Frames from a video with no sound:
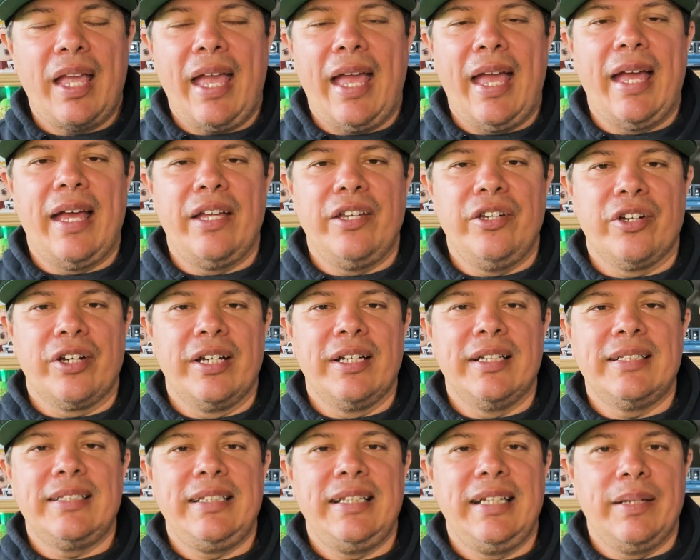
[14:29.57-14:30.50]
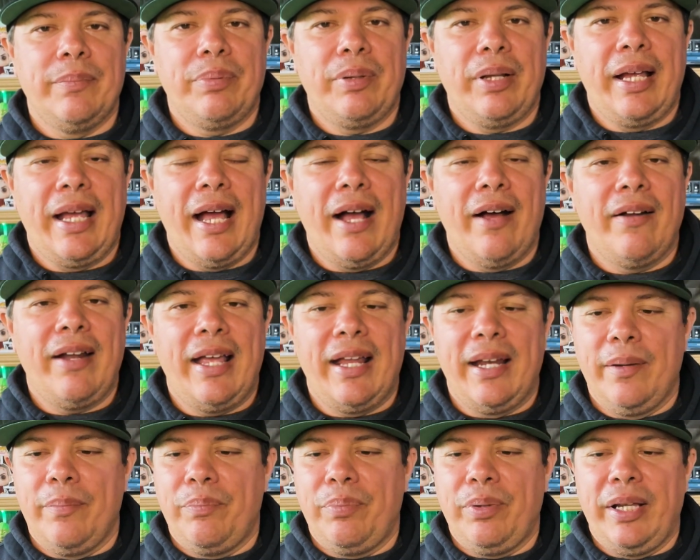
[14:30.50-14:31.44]
And you're going to see it play out, and
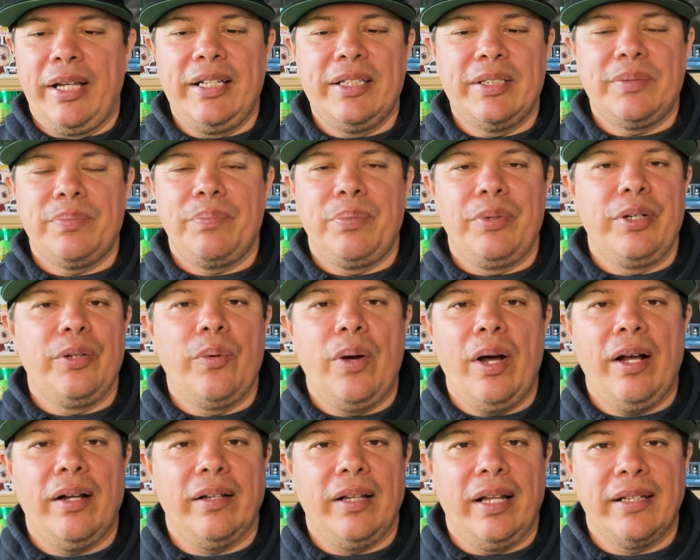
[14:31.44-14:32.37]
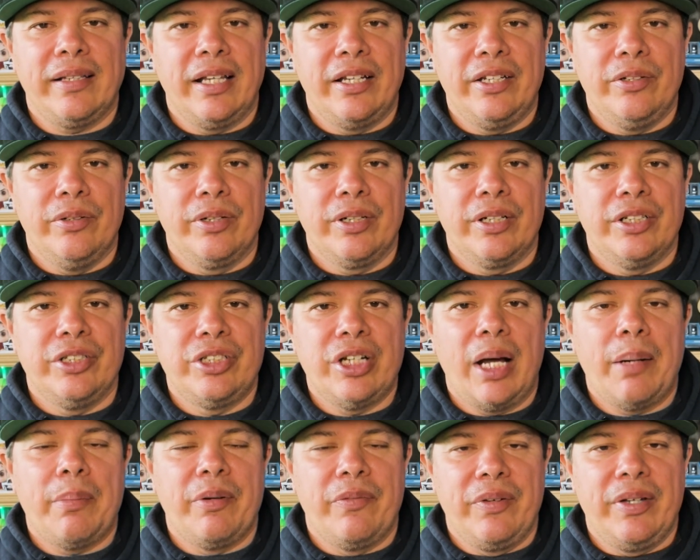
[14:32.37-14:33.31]
it plays pretty well. Like, they do a good
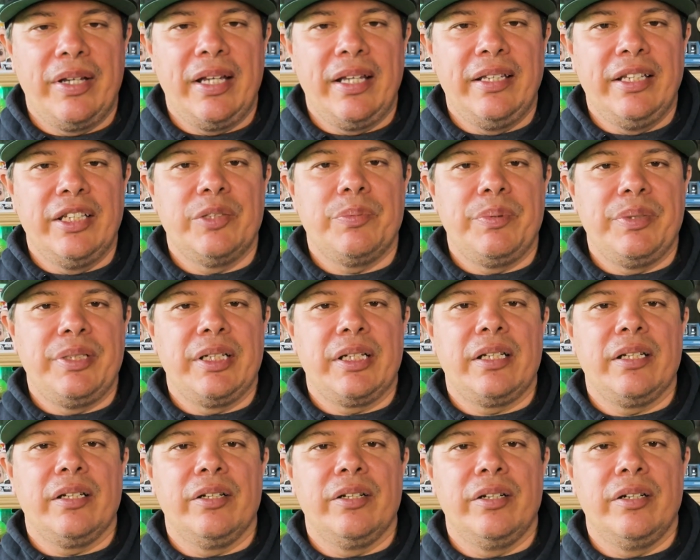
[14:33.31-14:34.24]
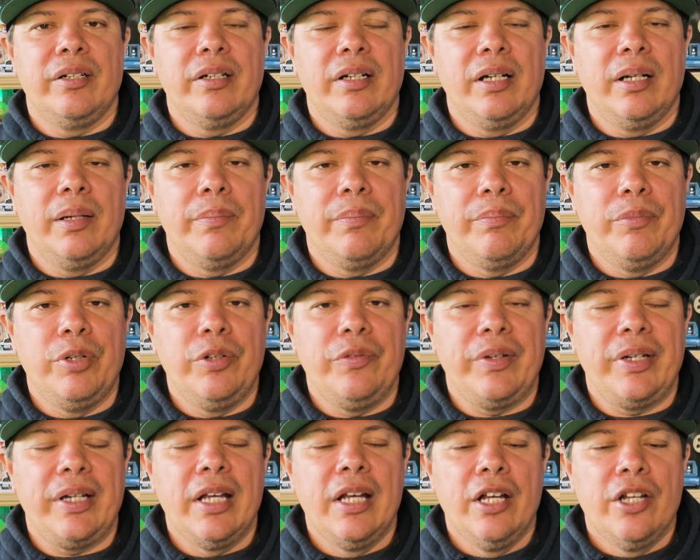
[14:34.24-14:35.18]
job of it in this particular
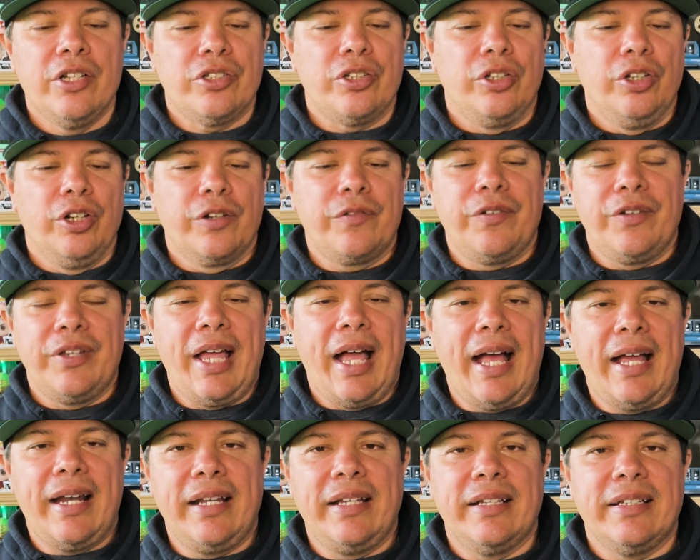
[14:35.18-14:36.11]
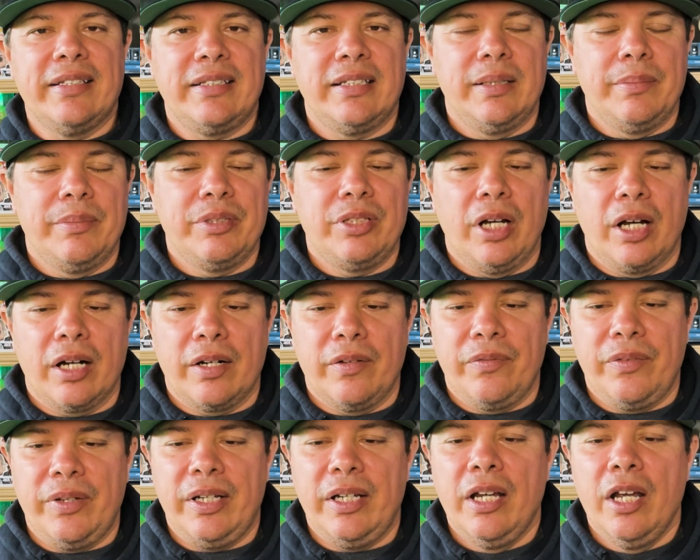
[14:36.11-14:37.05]
movie. So look for that in the
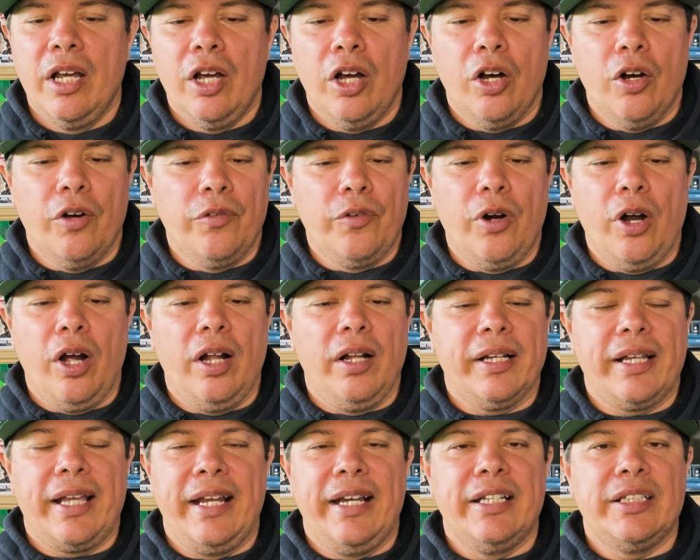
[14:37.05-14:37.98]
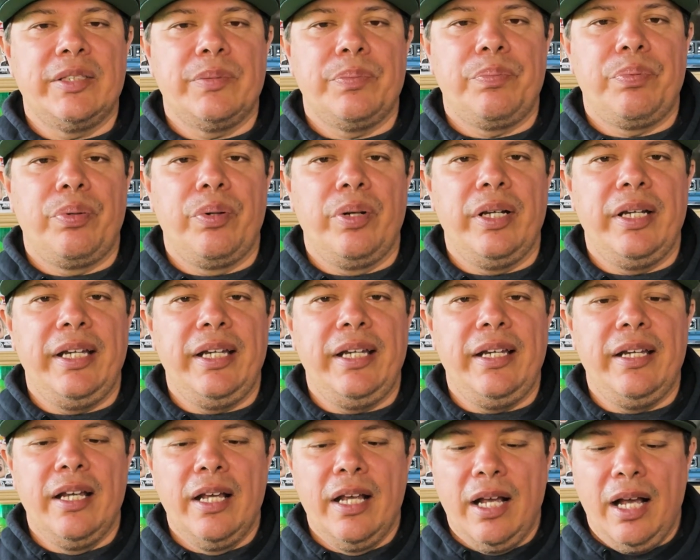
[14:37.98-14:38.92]
cinematography. Overall, again, it's
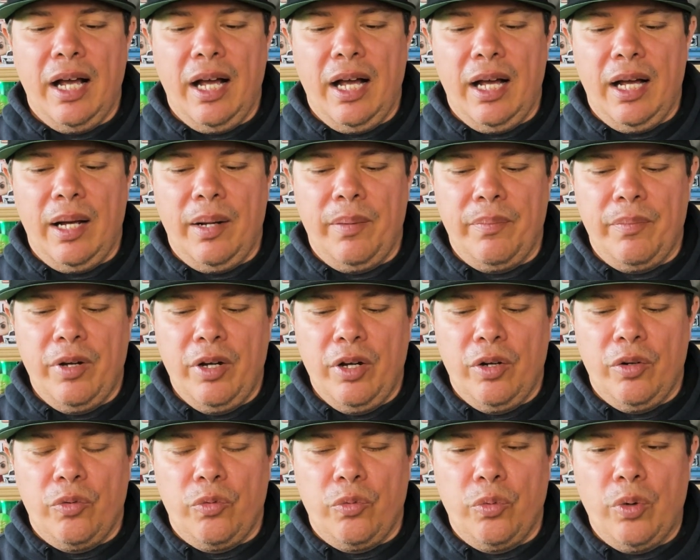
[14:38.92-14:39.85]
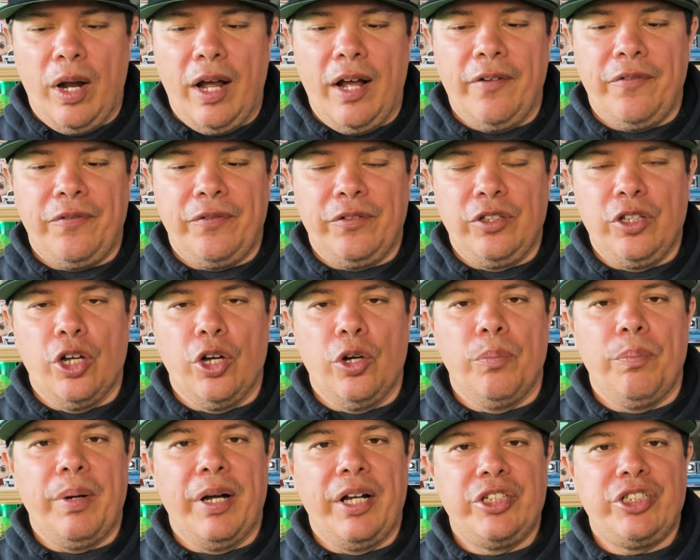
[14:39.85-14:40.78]
pretty rough,
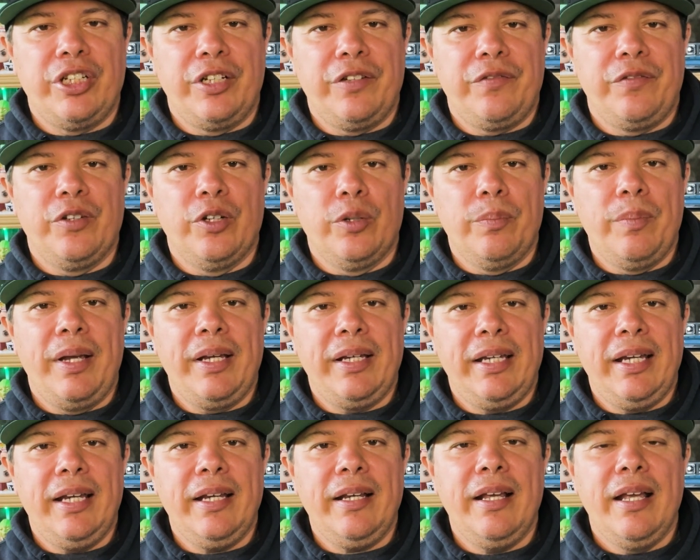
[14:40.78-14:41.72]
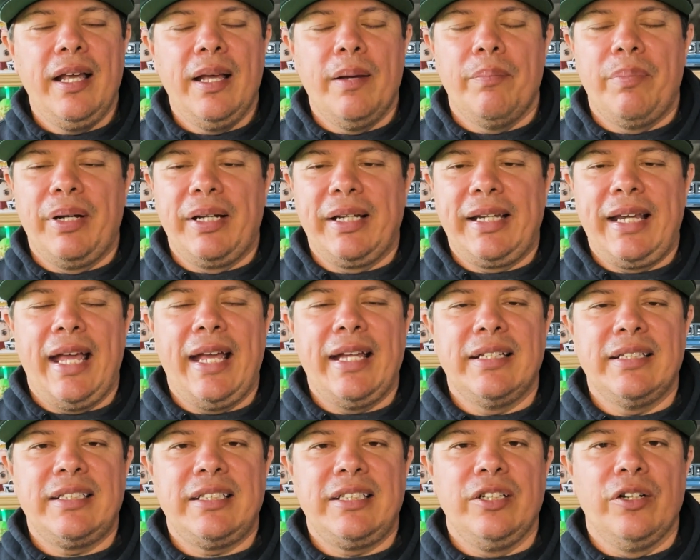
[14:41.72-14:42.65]
low-budget filmmaking, but
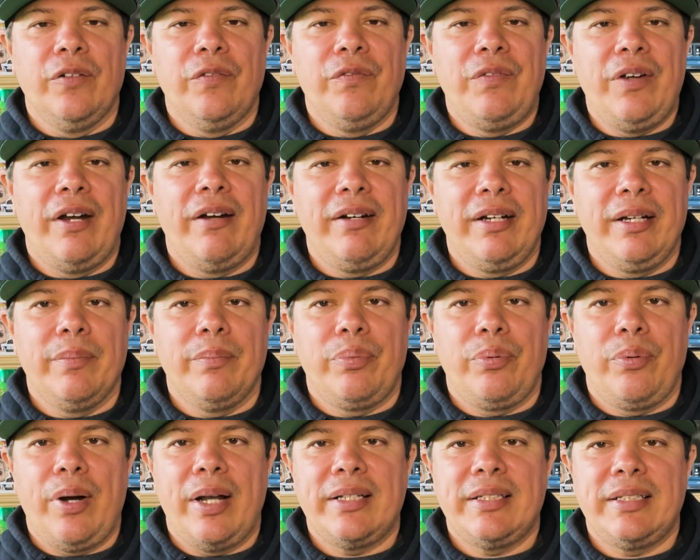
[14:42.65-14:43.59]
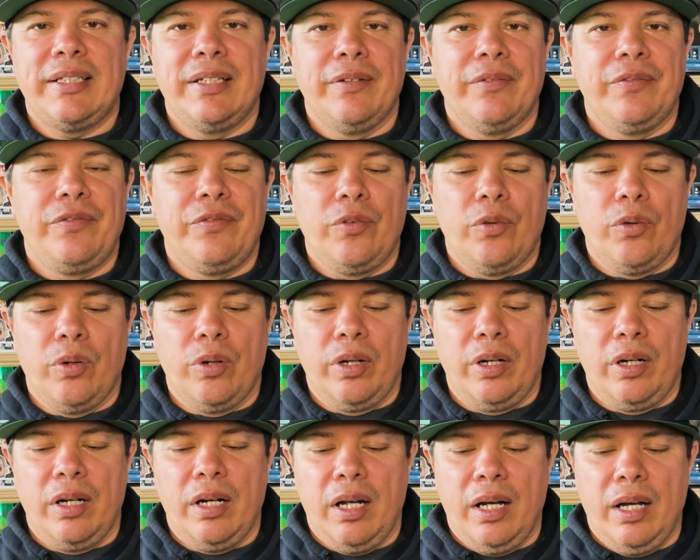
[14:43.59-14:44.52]
again, still very impressive
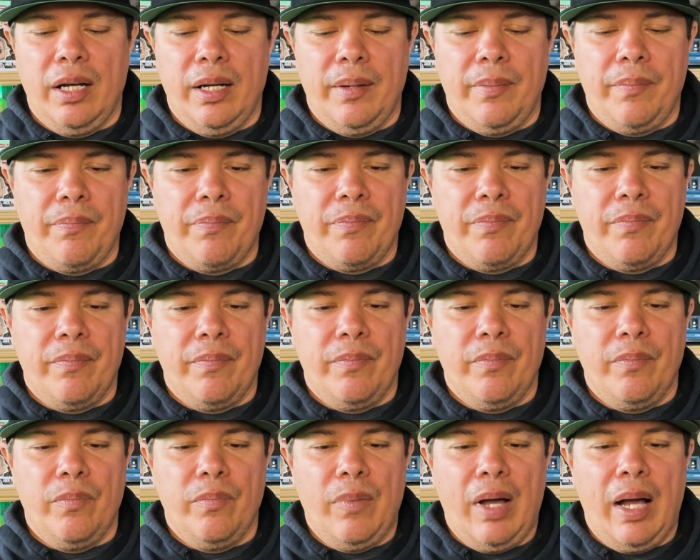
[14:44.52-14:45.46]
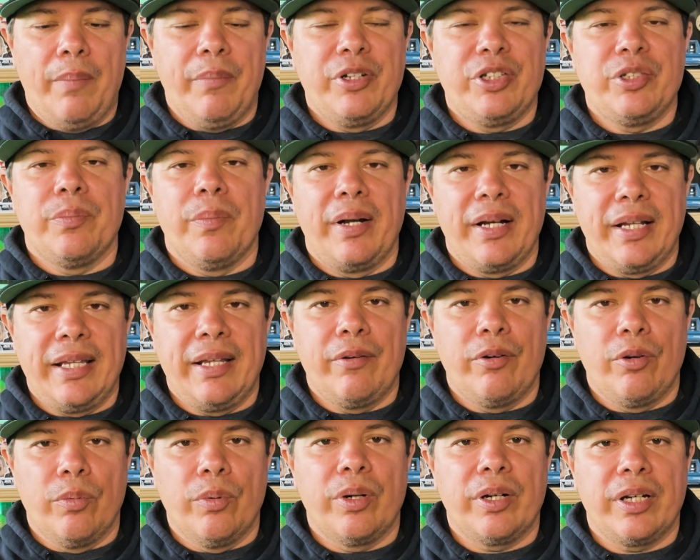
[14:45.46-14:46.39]
for how much money they
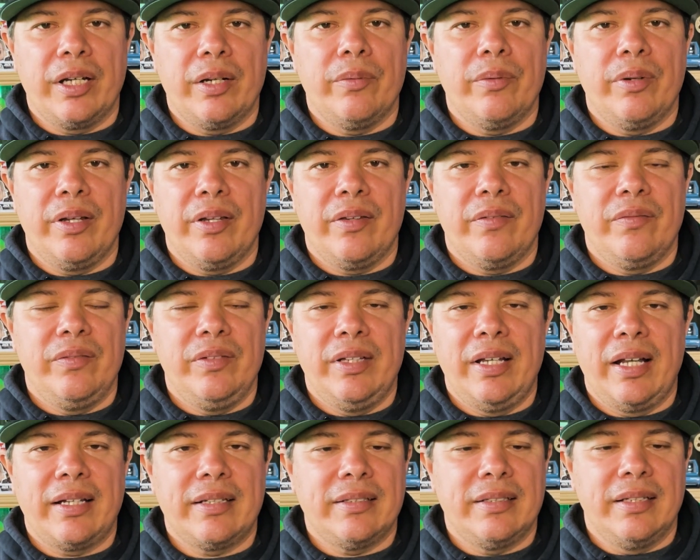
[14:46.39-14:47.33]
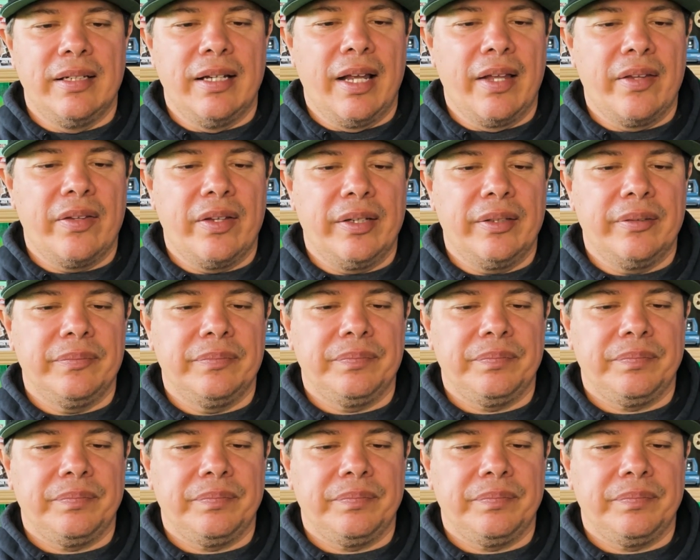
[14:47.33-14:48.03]
were working with. Next to nothing.